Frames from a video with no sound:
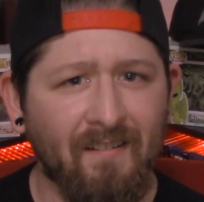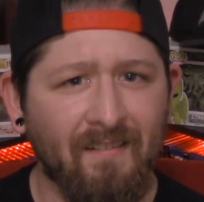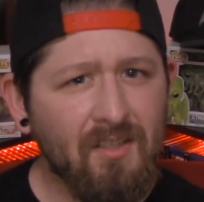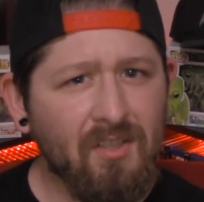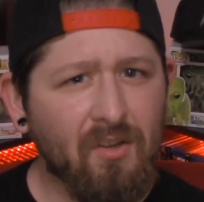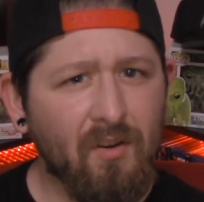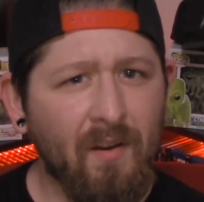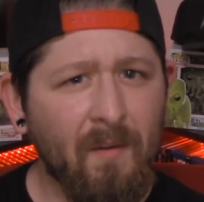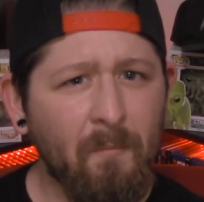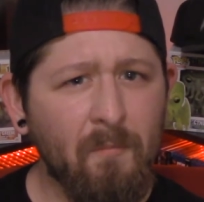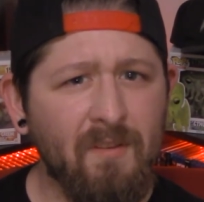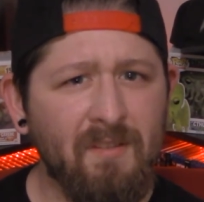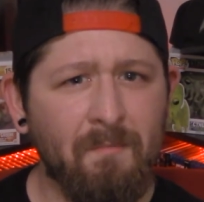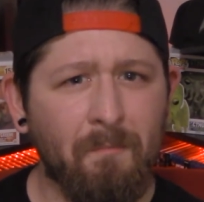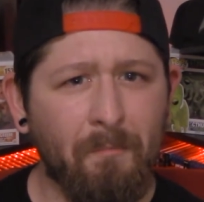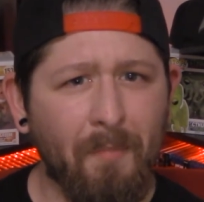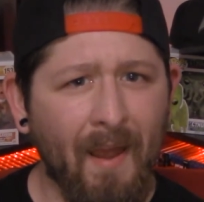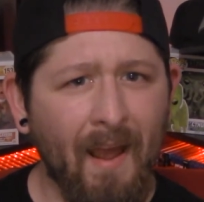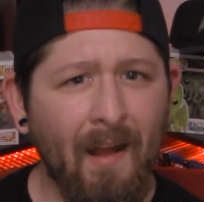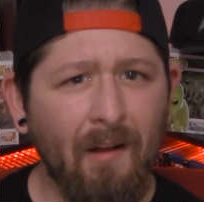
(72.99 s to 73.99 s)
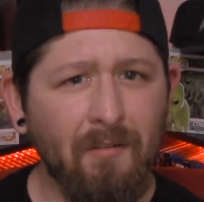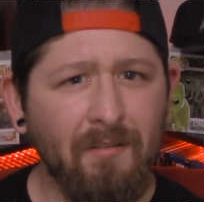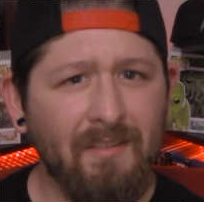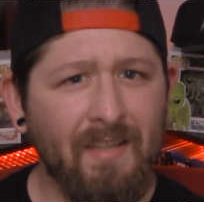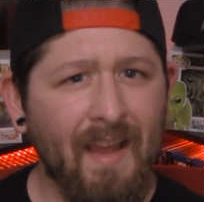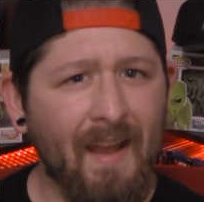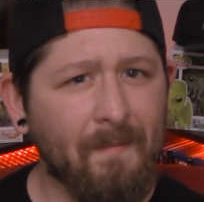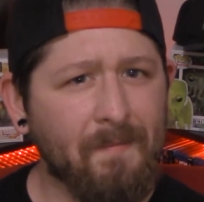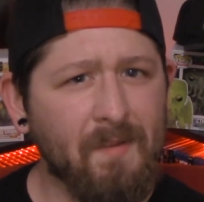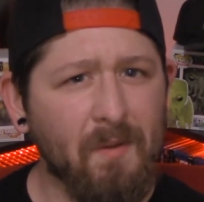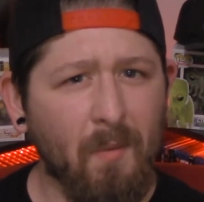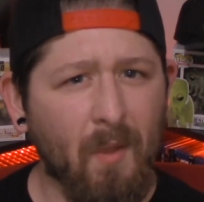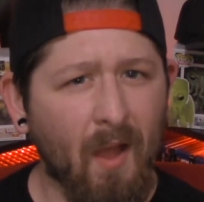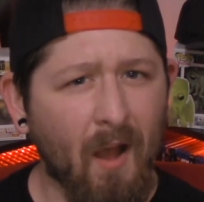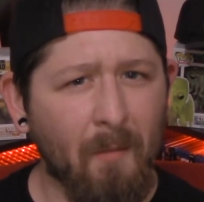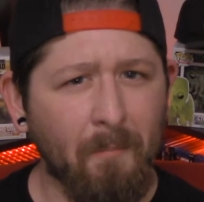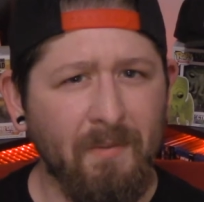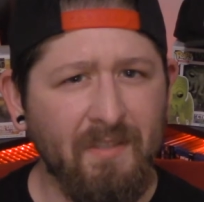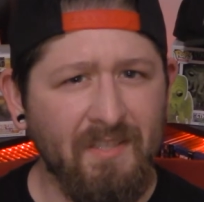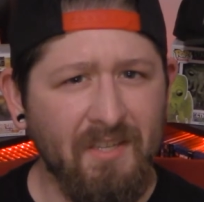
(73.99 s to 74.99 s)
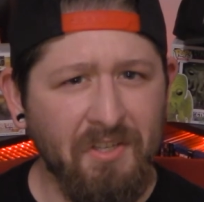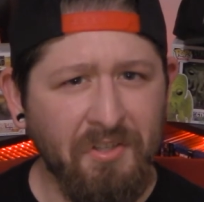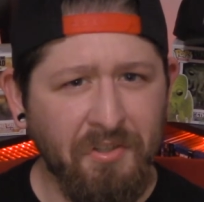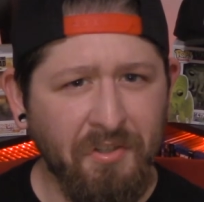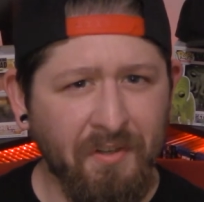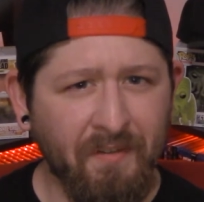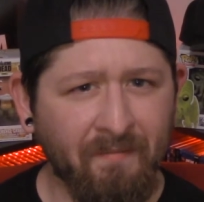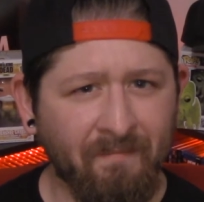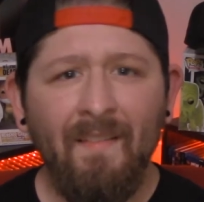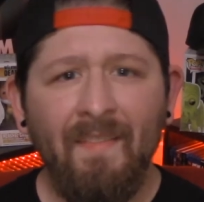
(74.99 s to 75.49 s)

Scream was bound to have some competition.